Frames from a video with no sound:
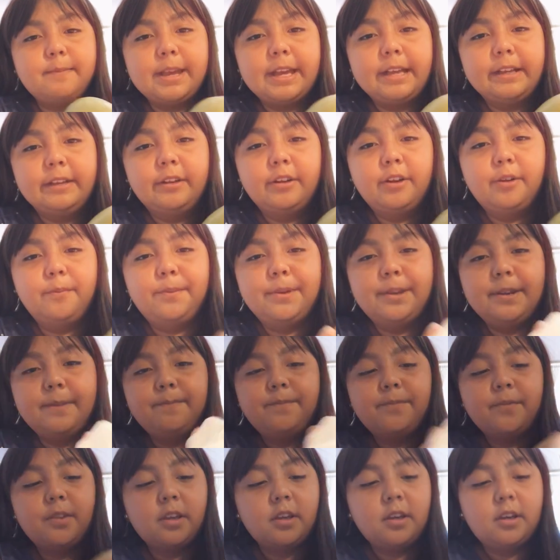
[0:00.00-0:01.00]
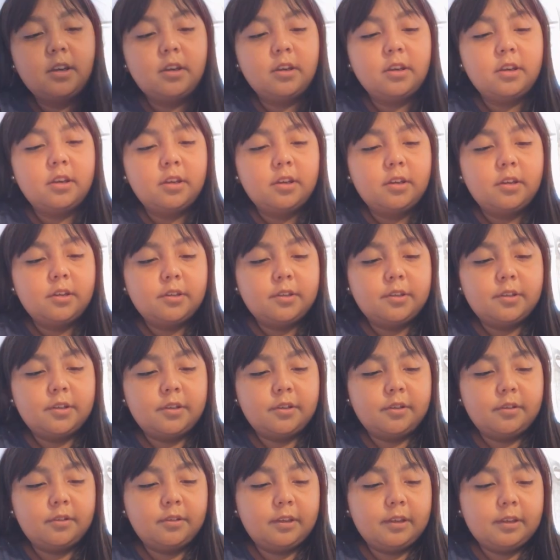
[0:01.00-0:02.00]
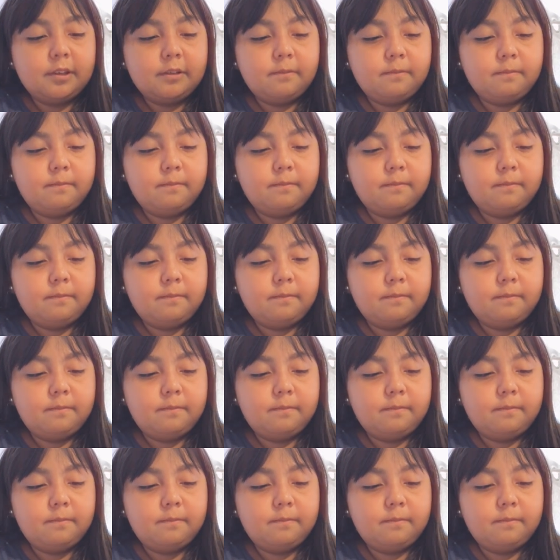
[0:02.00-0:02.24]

mango open. So yeah.